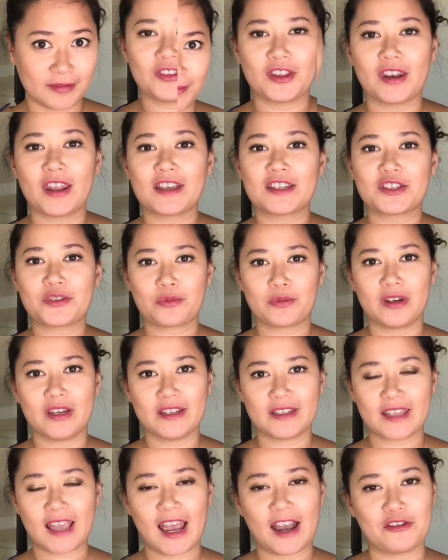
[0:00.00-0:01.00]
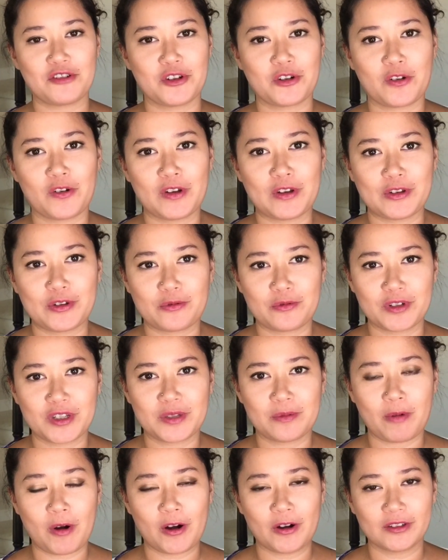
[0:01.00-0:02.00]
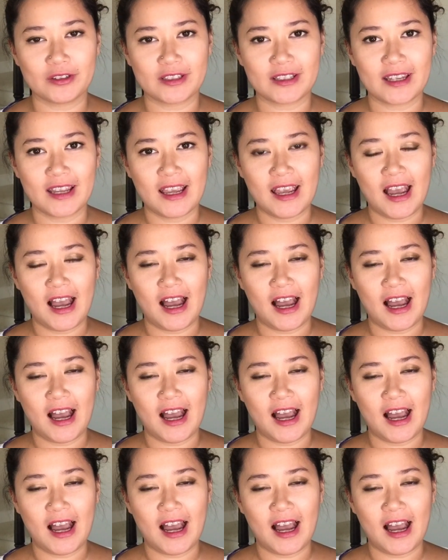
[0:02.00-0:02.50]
The next 3 is how you're going to respond